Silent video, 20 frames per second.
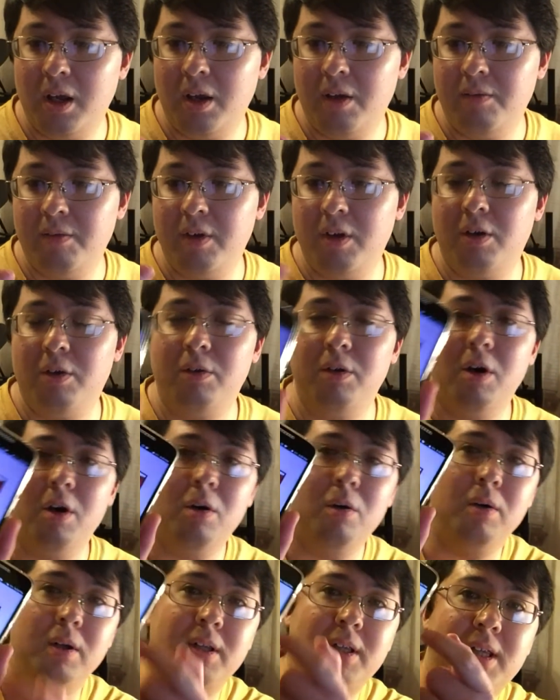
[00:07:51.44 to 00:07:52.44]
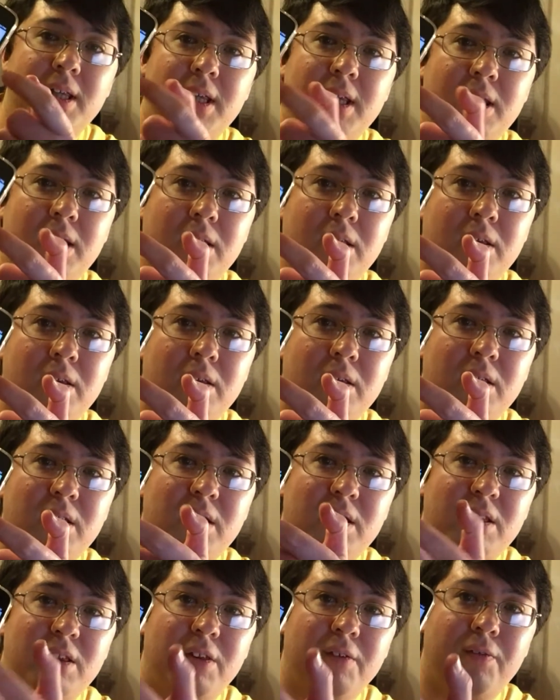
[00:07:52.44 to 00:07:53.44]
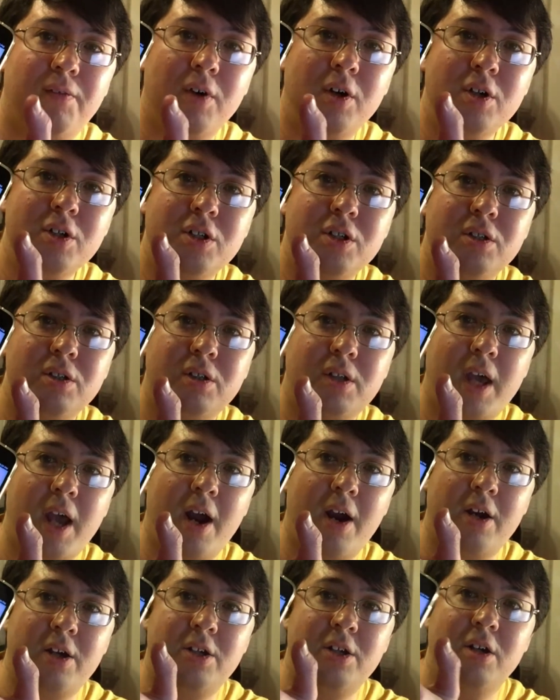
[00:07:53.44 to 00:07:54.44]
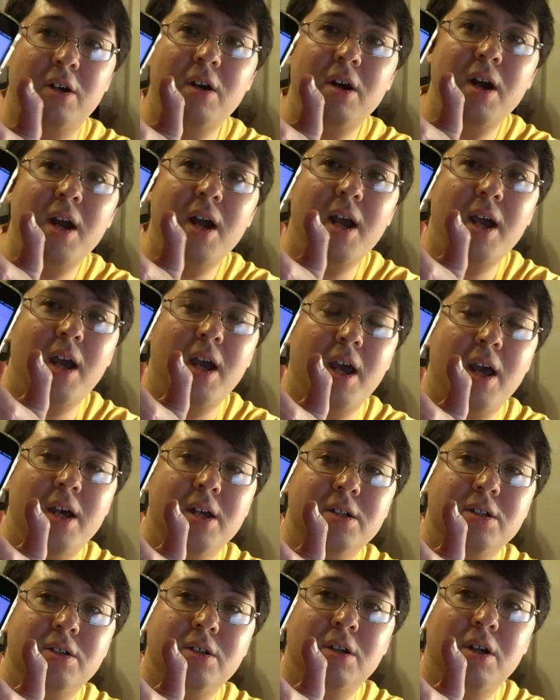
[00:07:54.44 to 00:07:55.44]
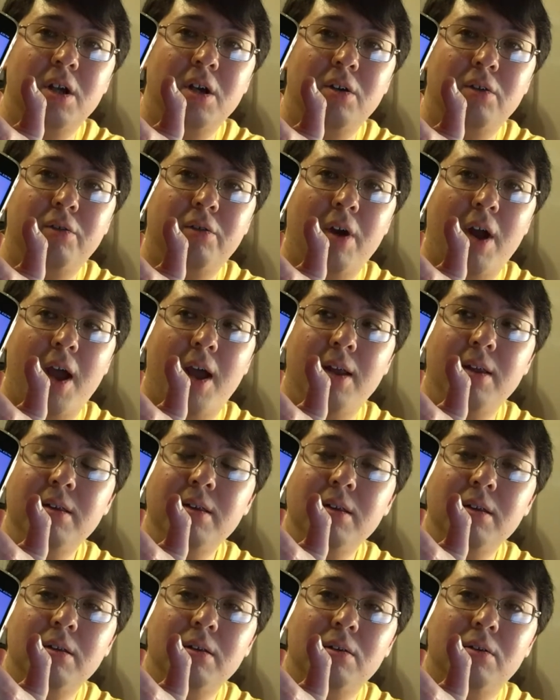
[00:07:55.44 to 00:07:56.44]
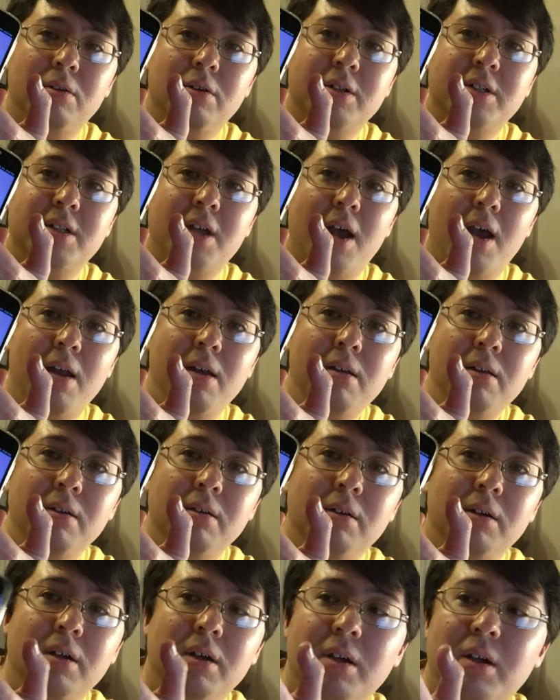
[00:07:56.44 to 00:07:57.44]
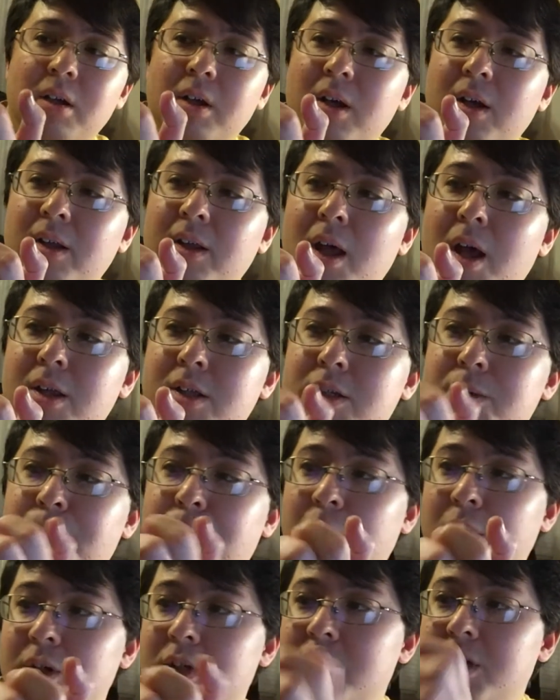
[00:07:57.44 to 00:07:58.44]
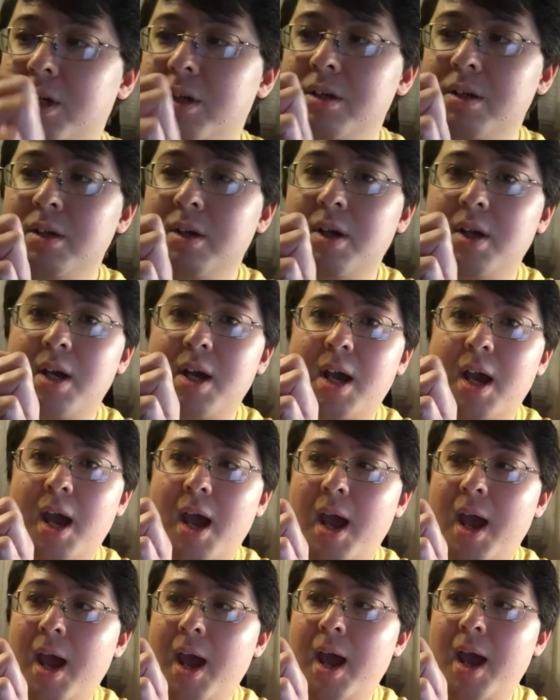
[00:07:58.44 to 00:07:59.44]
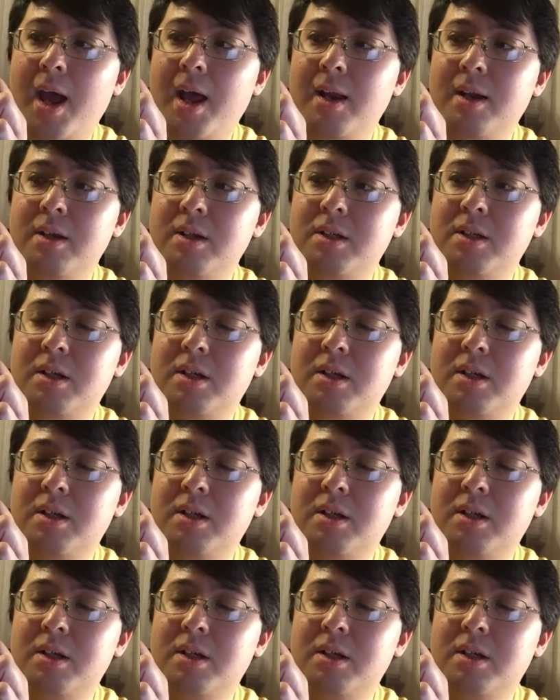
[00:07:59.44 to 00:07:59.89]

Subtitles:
If you don't know what the first character is, Ren or Zen, that's a person, and